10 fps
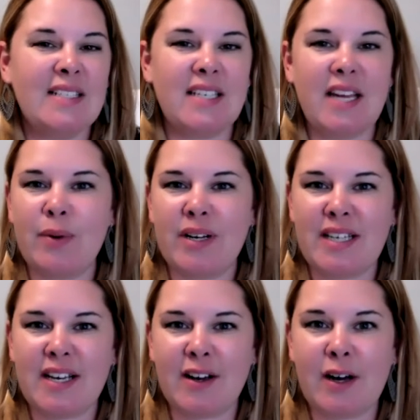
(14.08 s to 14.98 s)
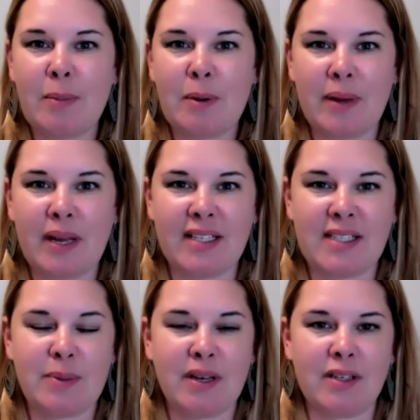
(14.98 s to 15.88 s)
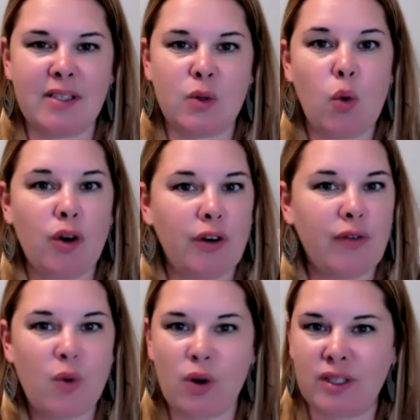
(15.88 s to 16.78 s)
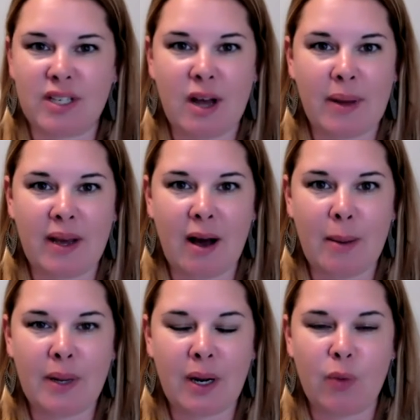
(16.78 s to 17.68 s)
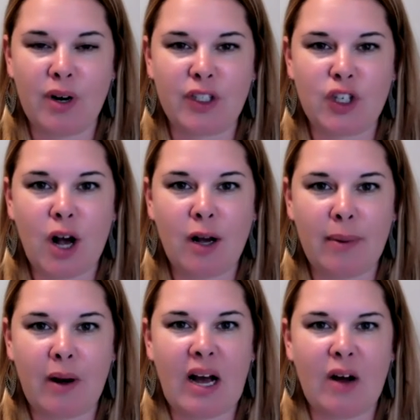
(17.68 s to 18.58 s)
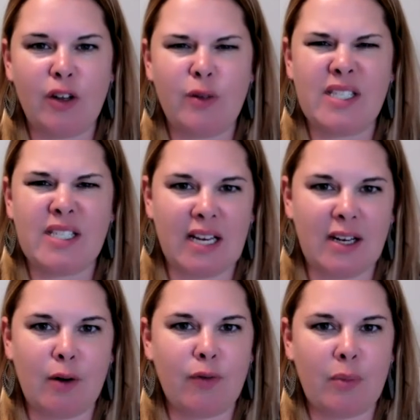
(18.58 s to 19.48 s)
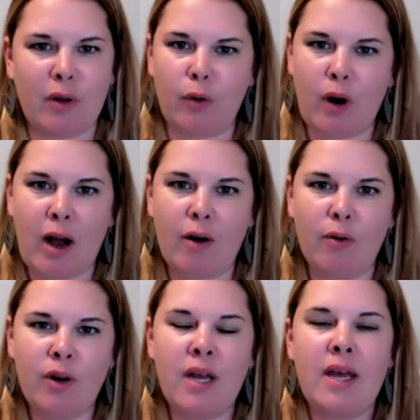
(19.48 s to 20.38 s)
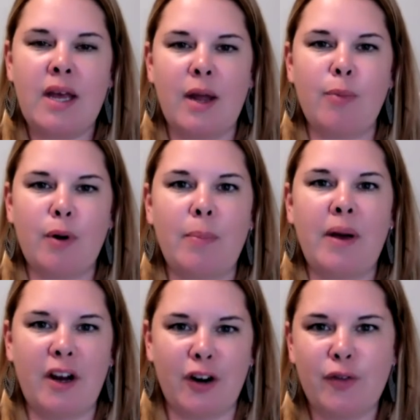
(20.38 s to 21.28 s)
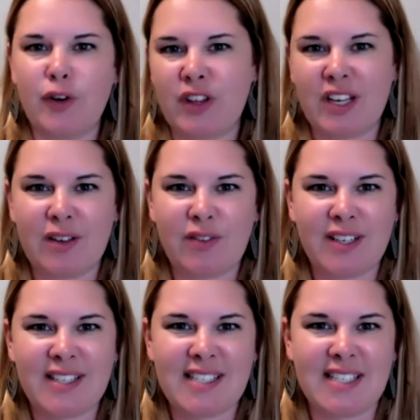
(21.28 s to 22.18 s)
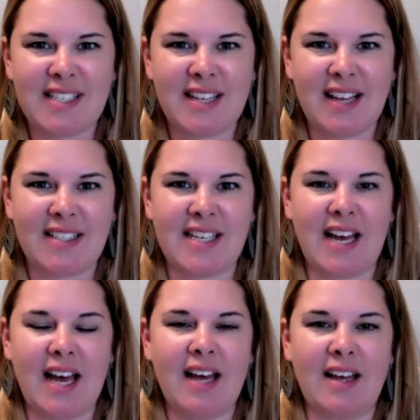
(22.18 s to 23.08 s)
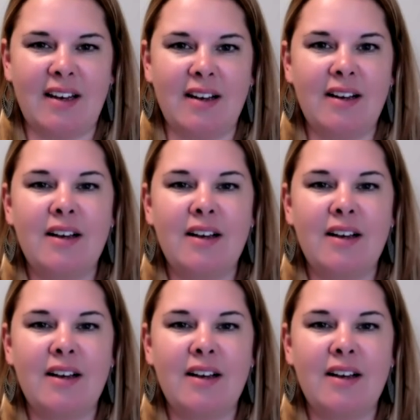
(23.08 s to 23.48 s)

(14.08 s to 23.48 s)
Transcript: Today, I want to take a couple minutes because quarter four is coming up, and I want to talk about how do you stand out from the crowd and prepare for the giving season that's ahead.